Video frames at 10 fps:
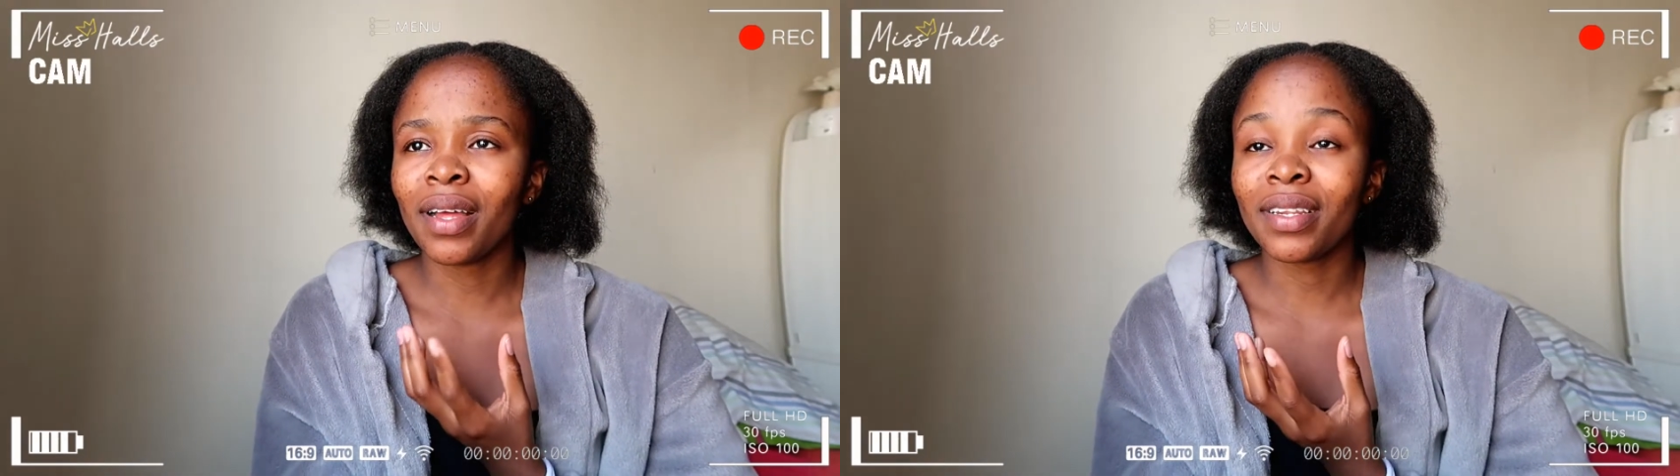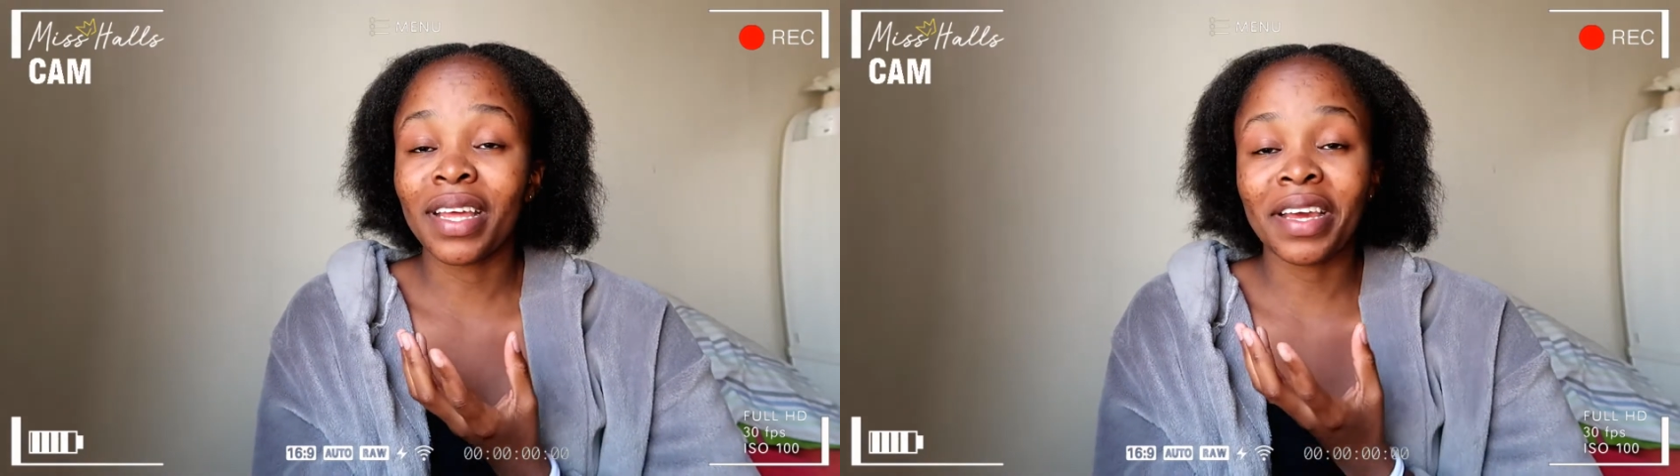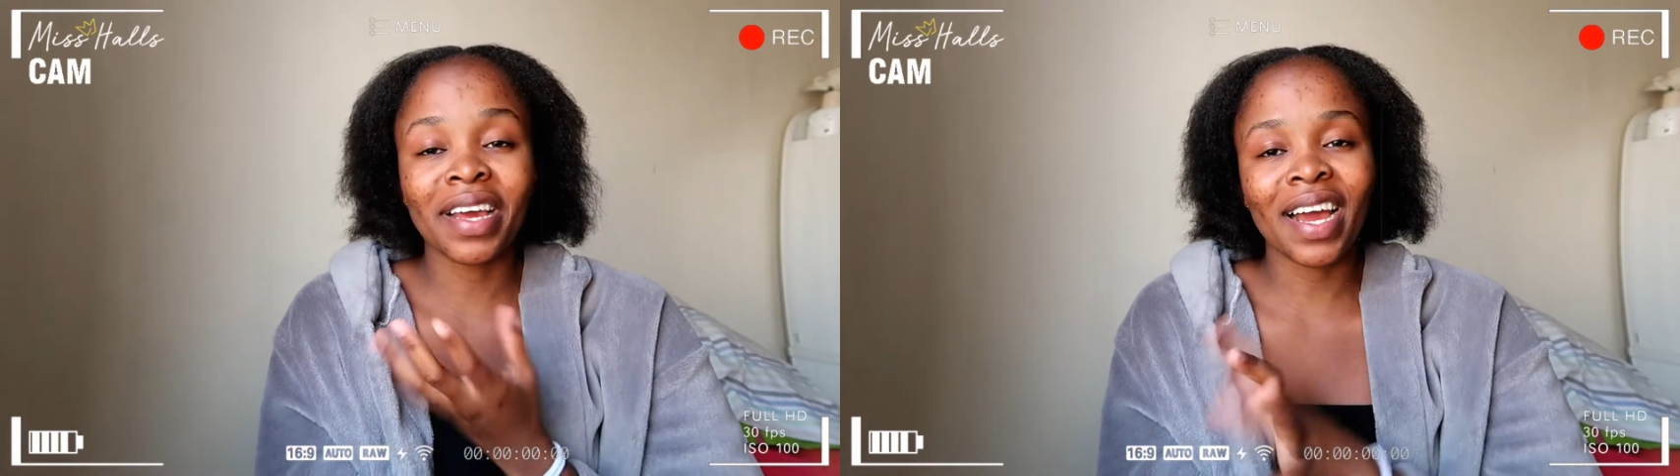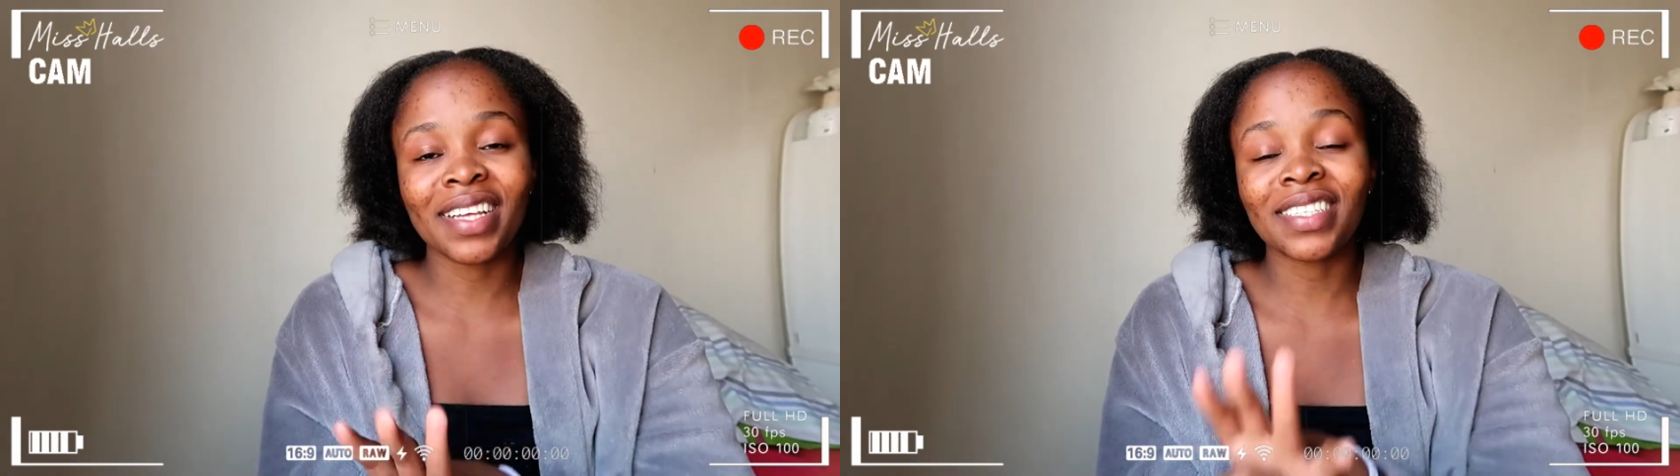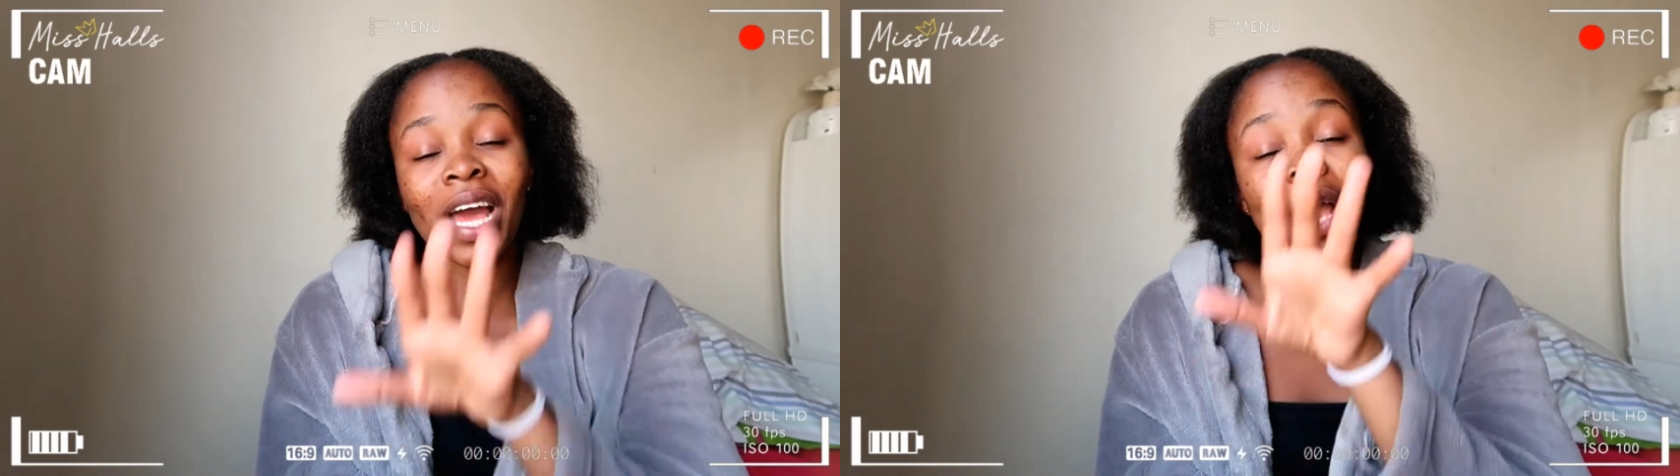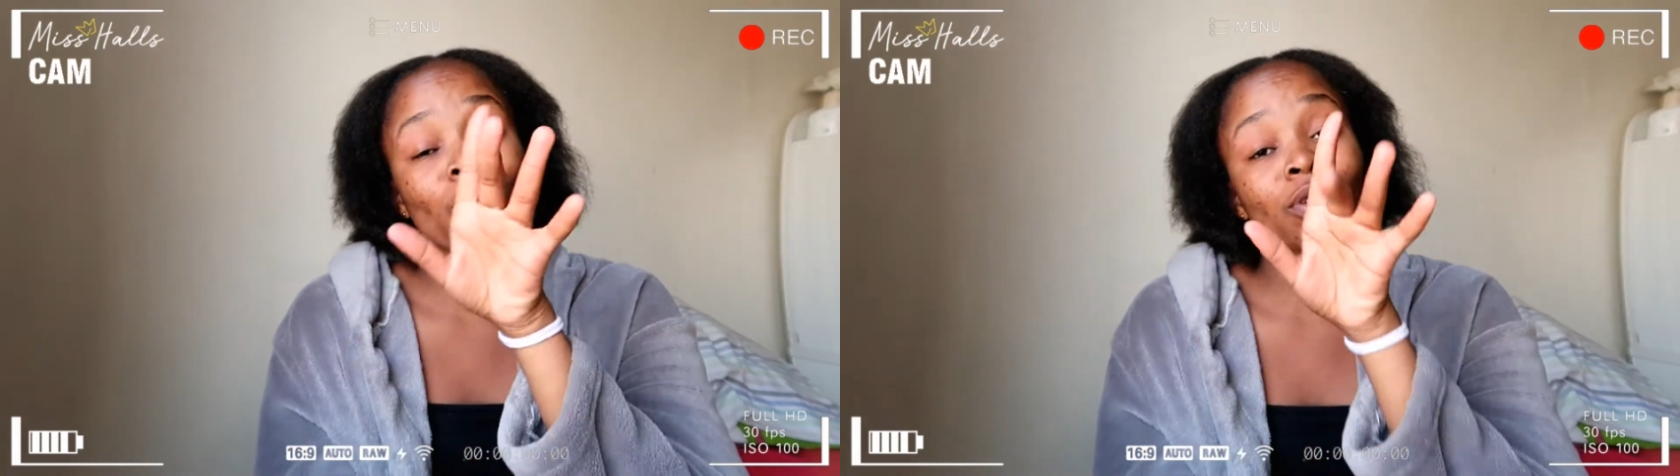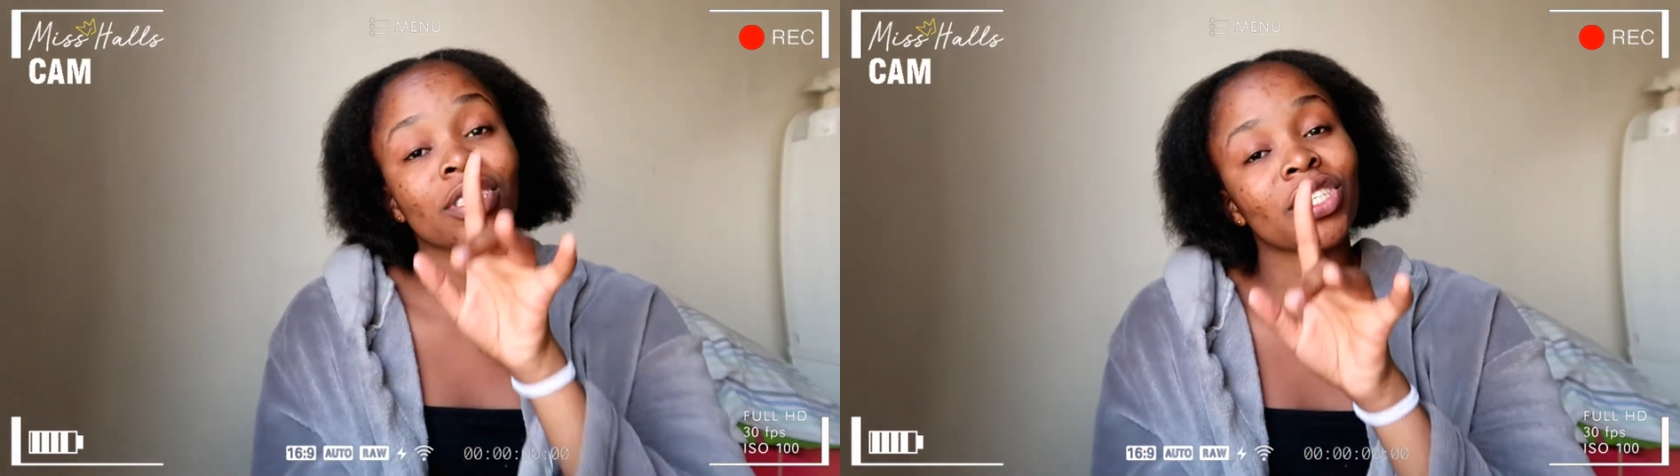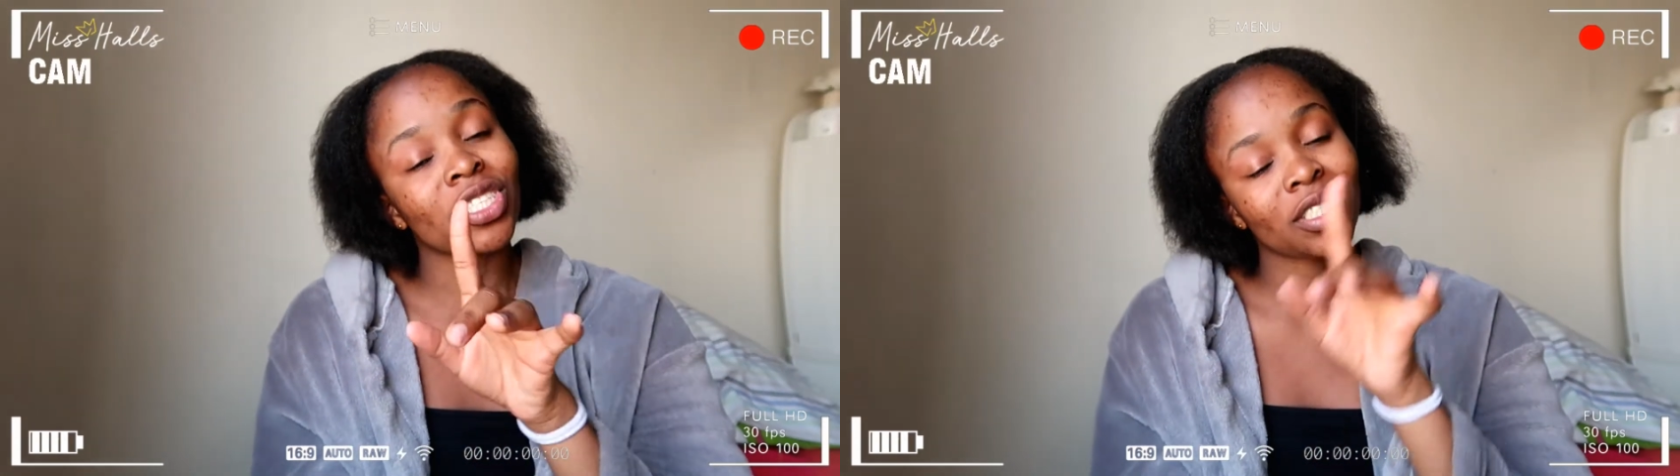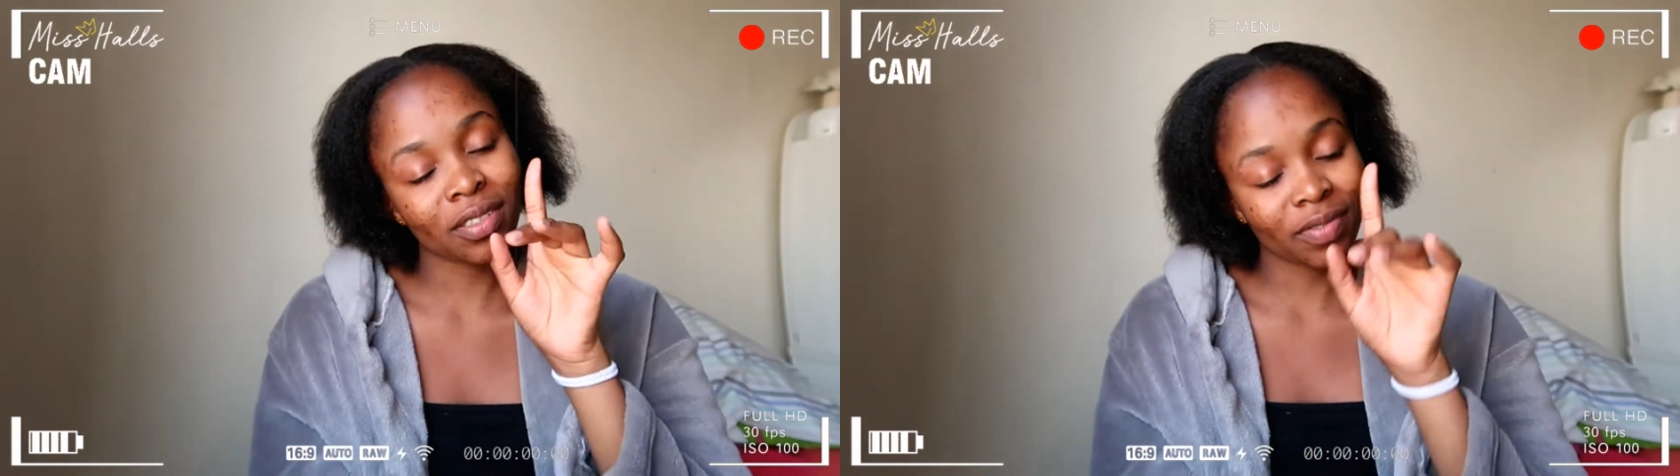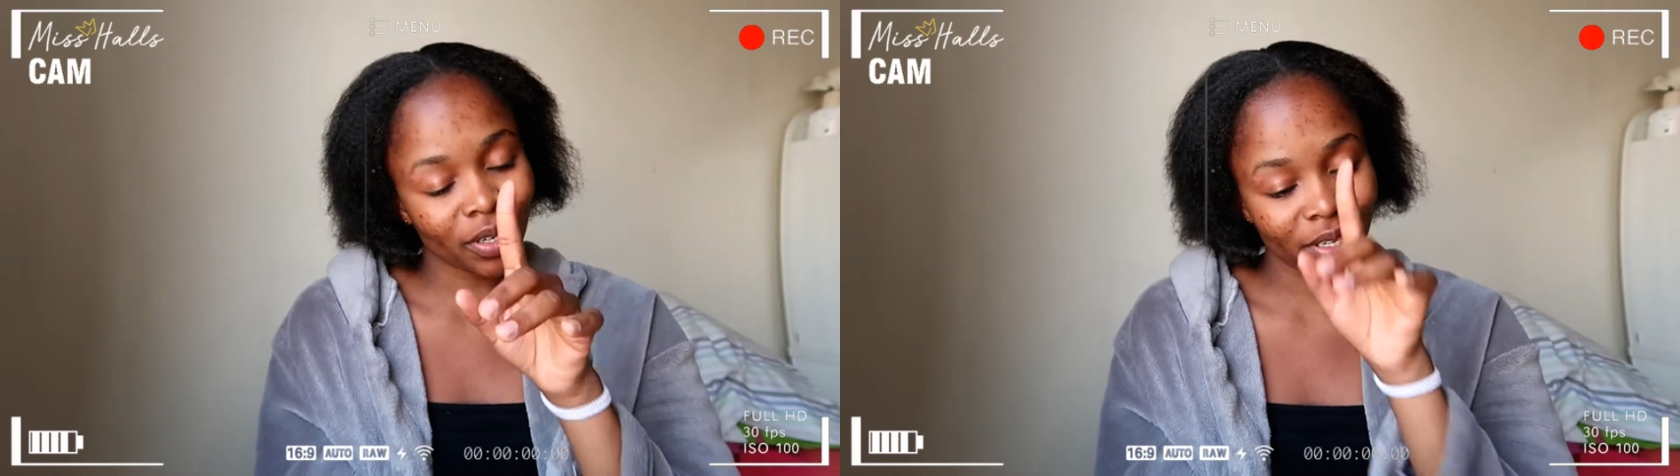Like, guys, I was
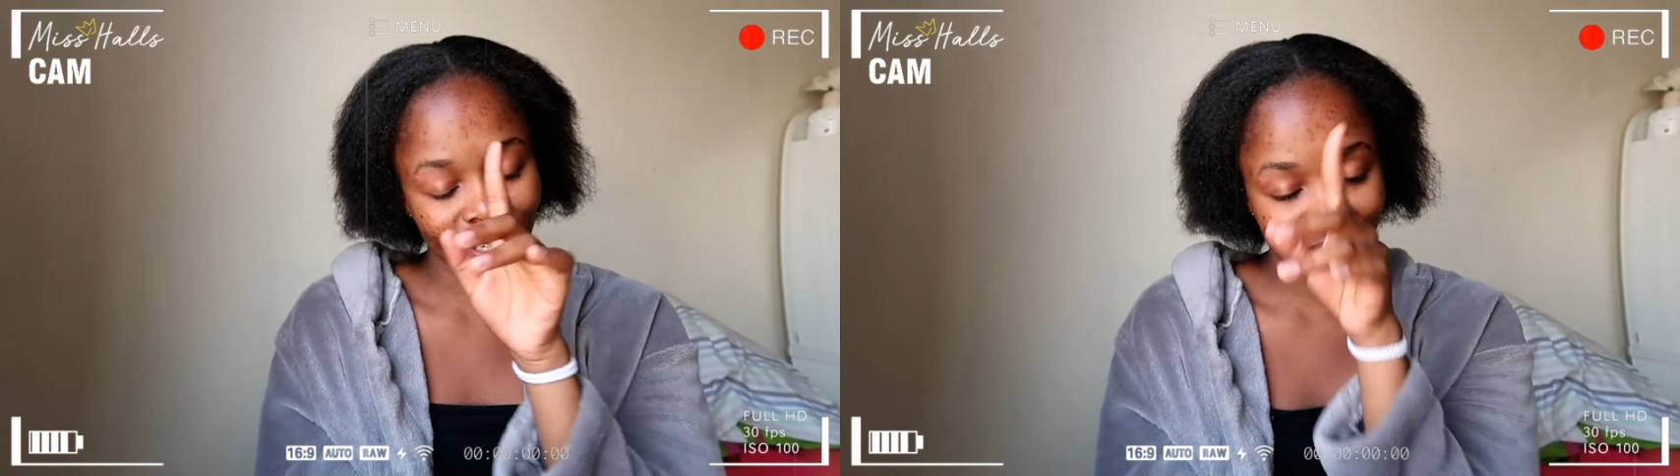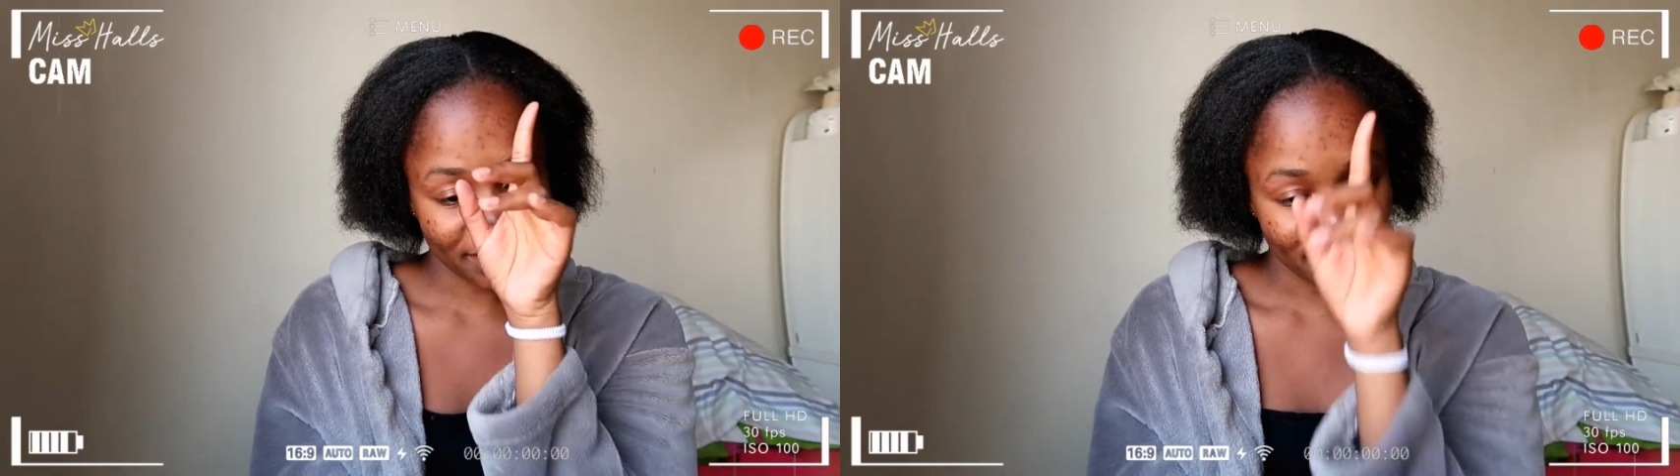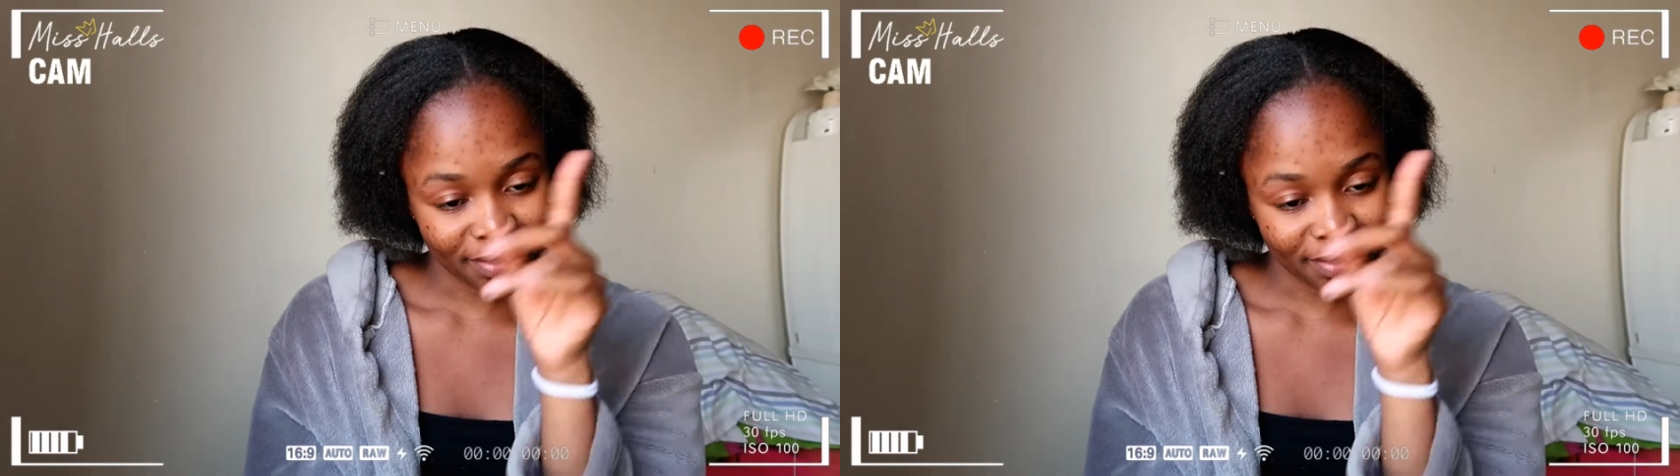shivering.